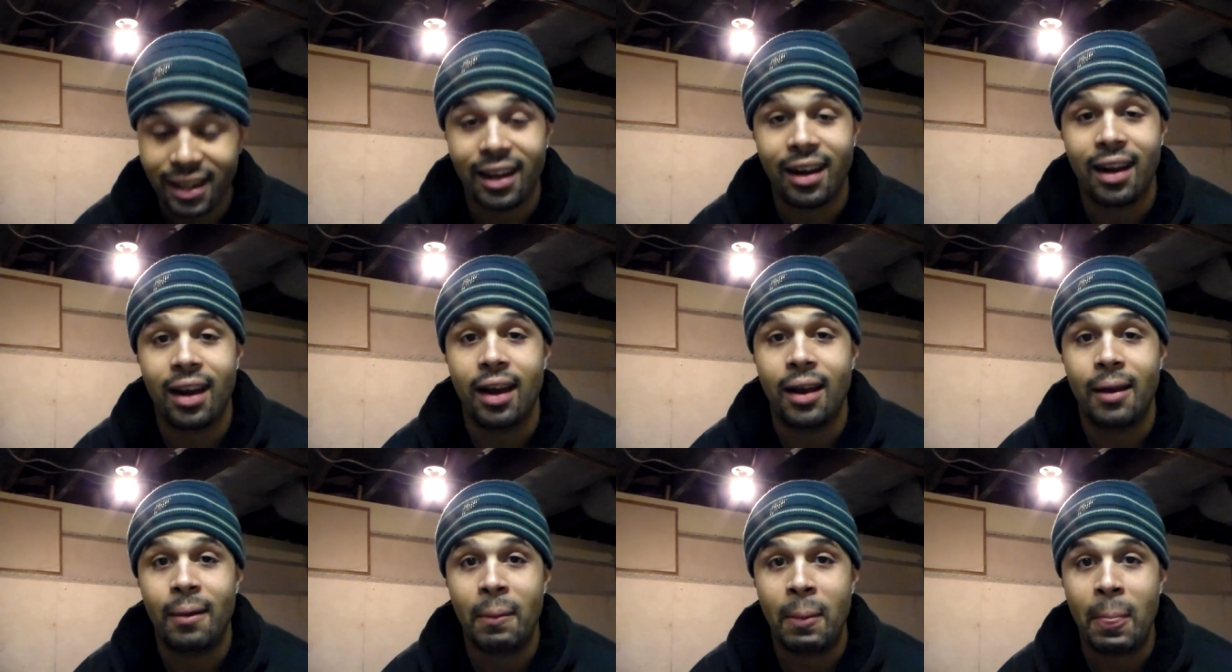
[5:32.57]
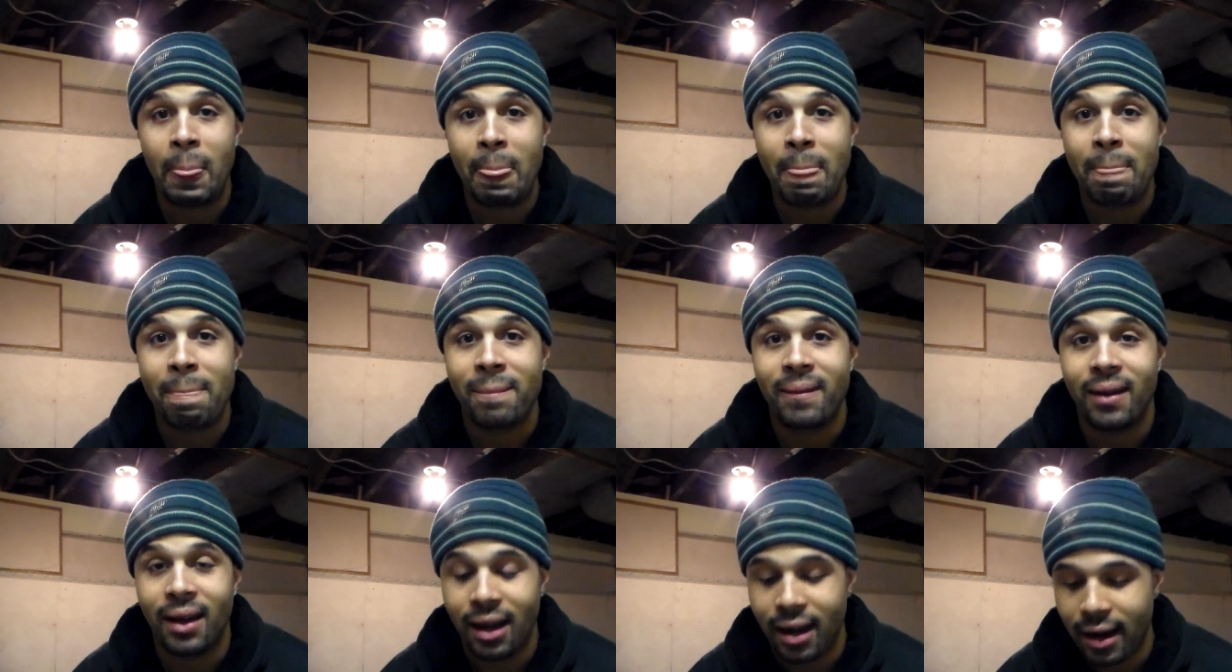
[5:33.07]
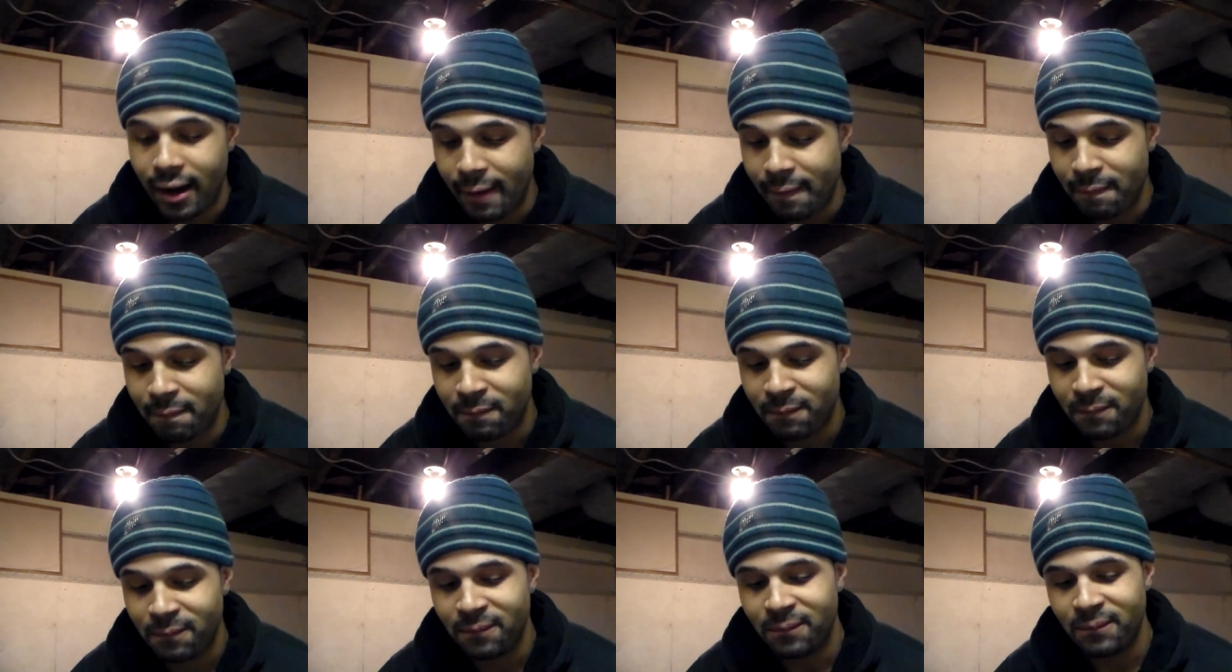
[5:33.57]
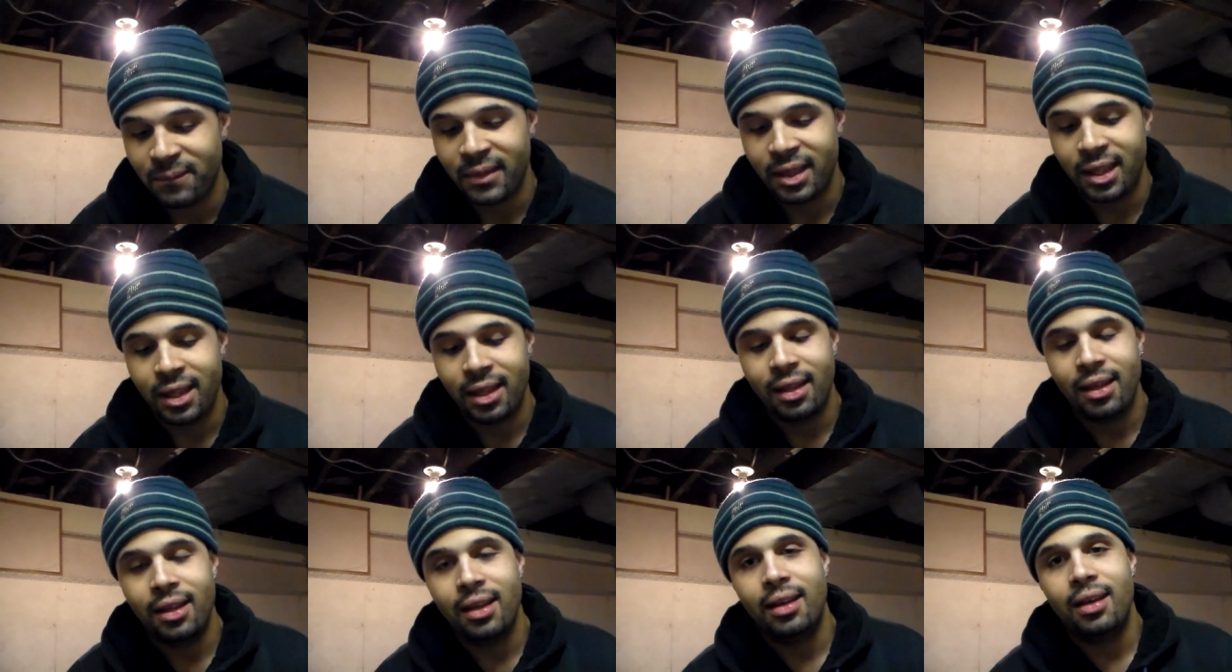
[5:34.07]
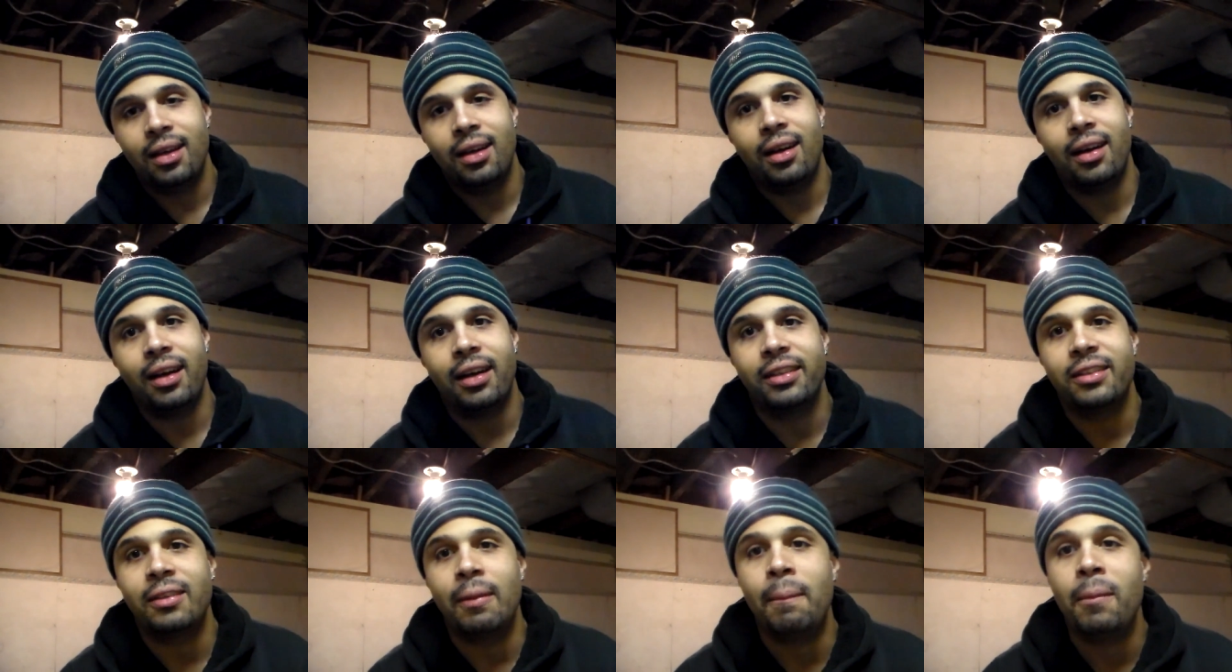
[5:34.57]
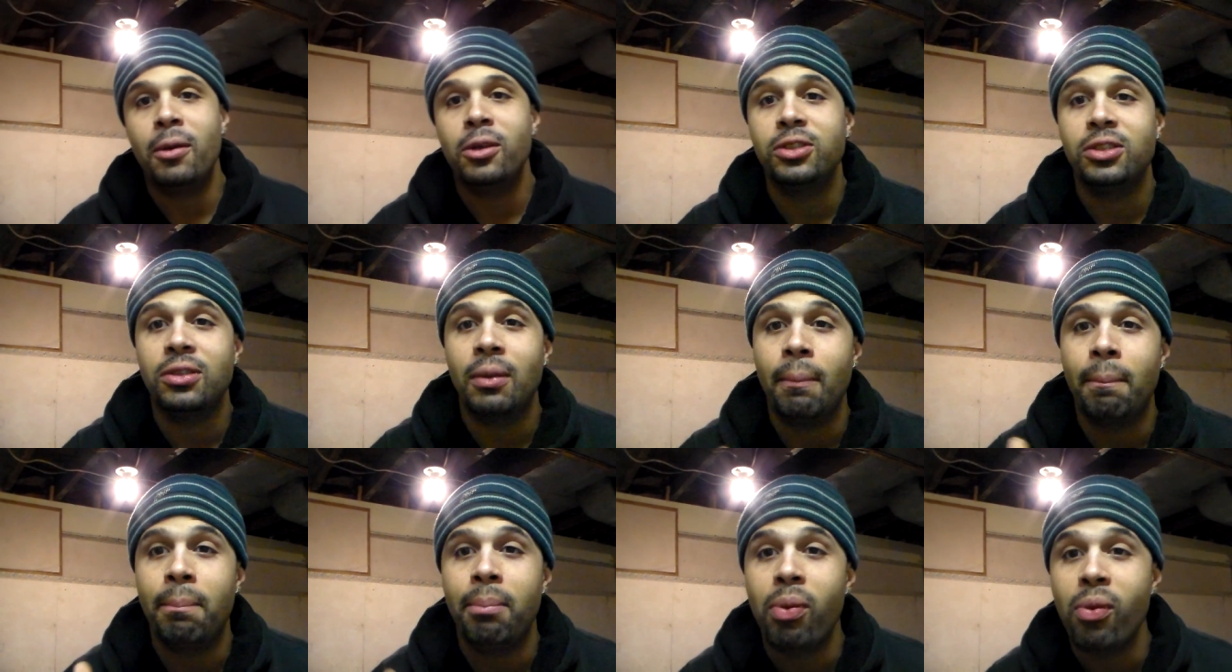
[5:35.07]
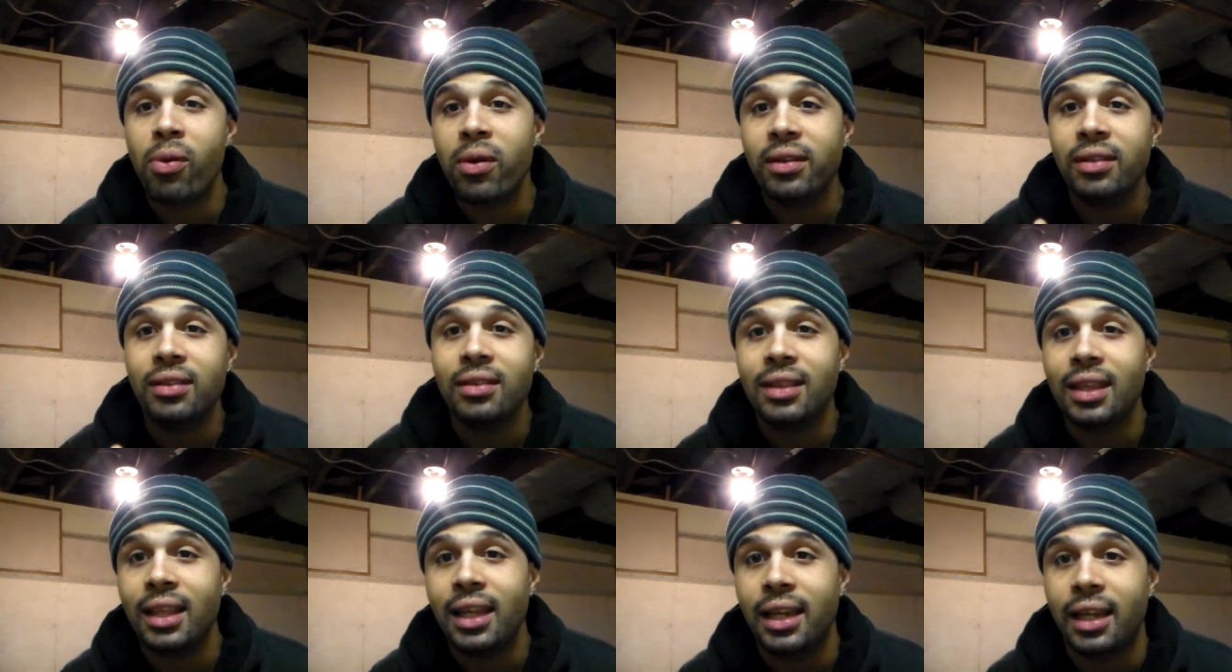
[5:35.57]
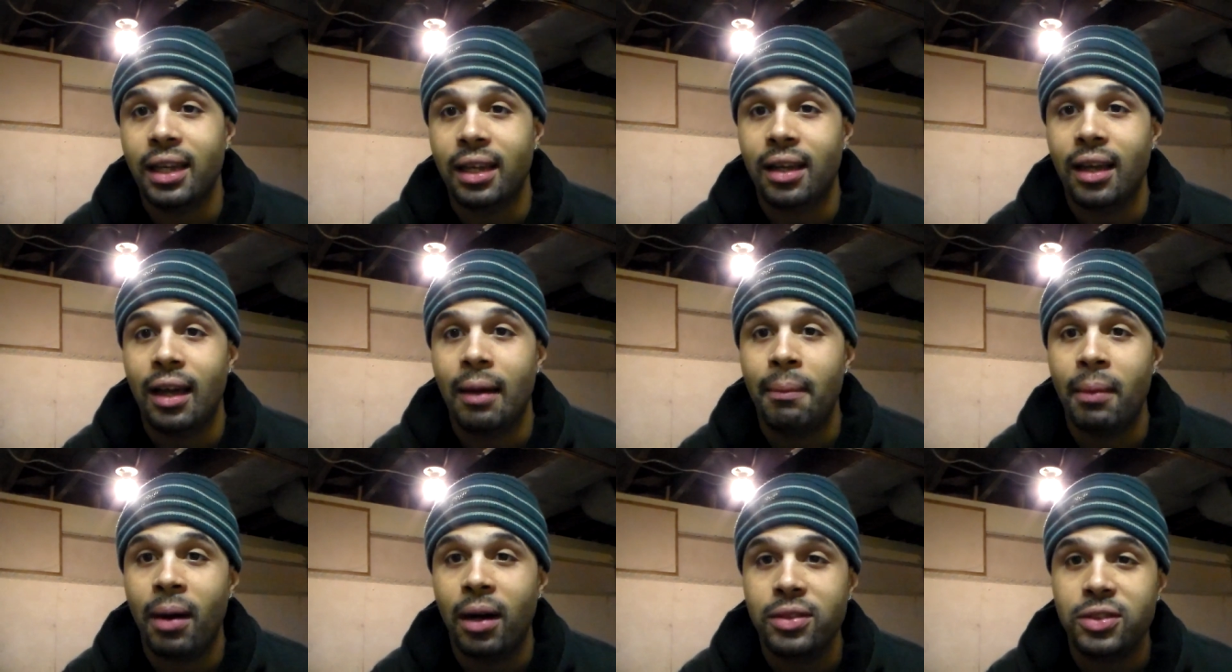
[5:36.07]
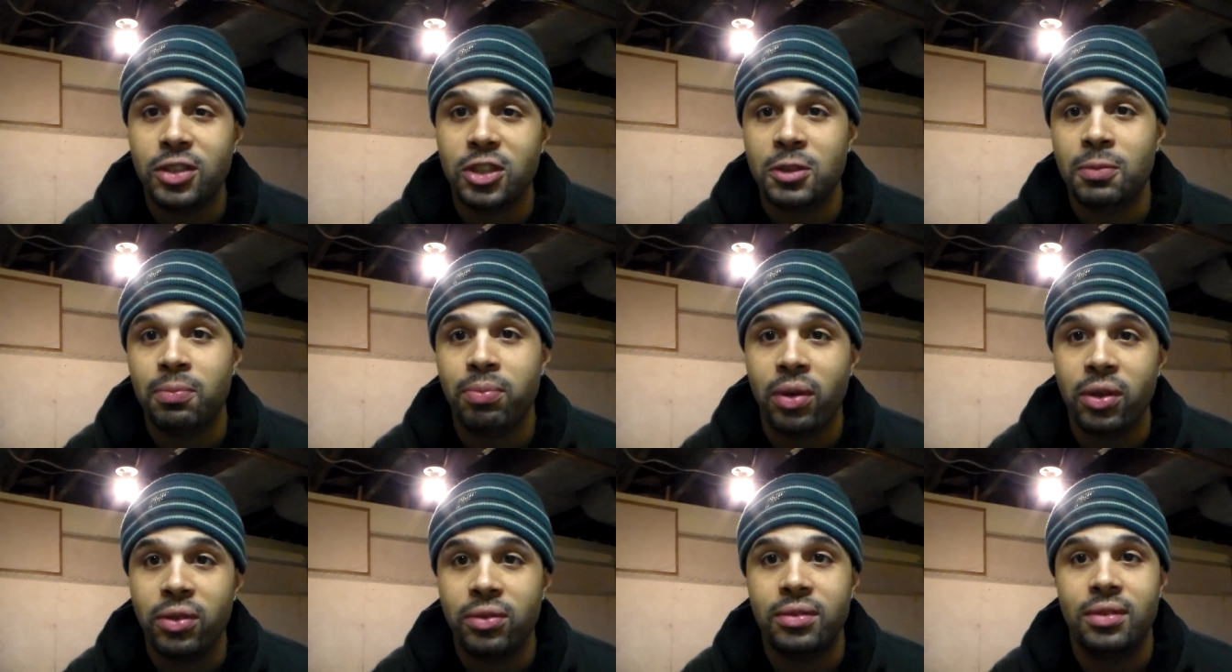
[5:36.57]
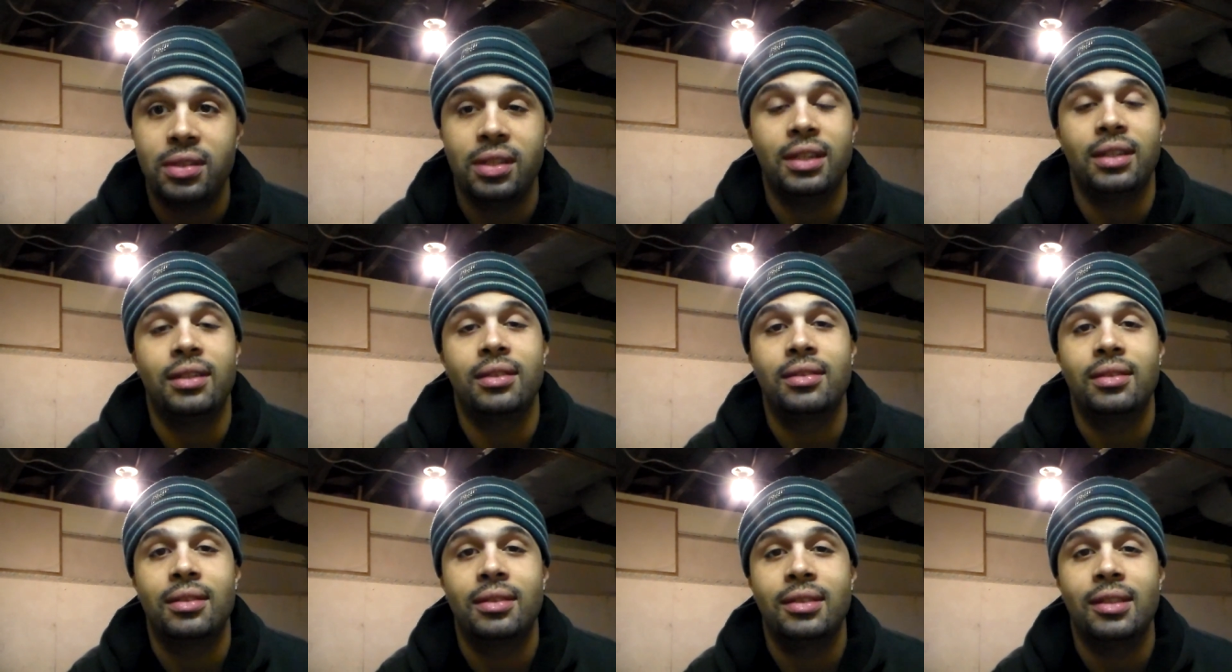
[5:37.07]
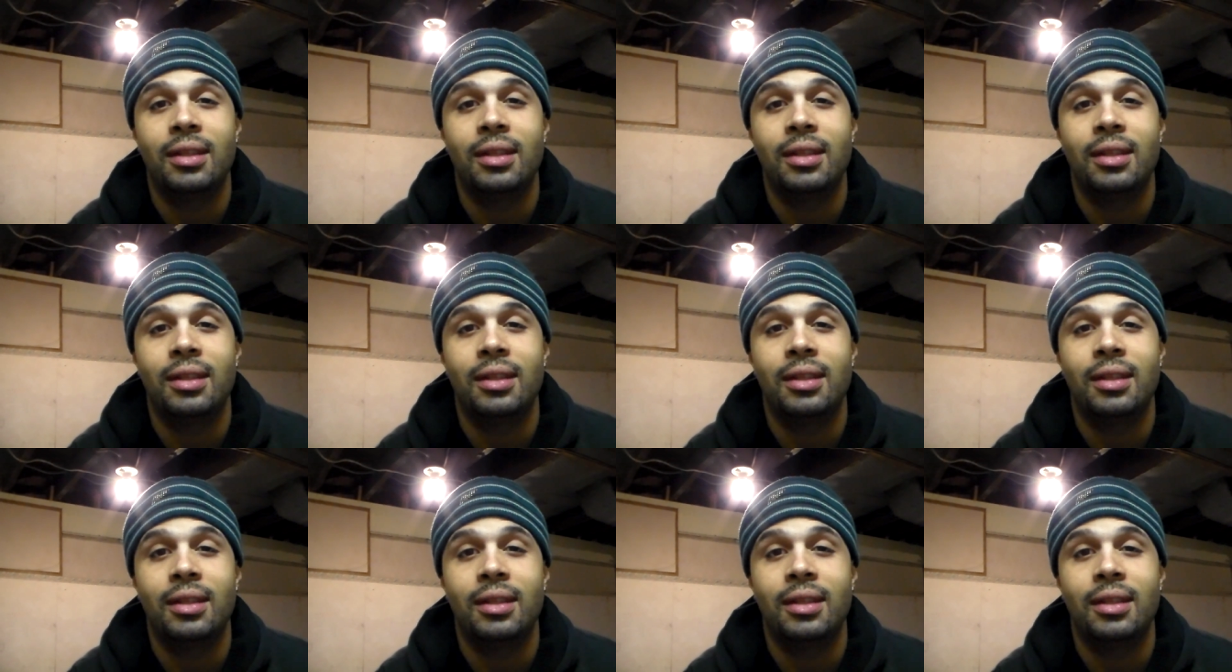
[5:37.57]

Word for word: Alright, alright. Alright, the most important thing about this protein,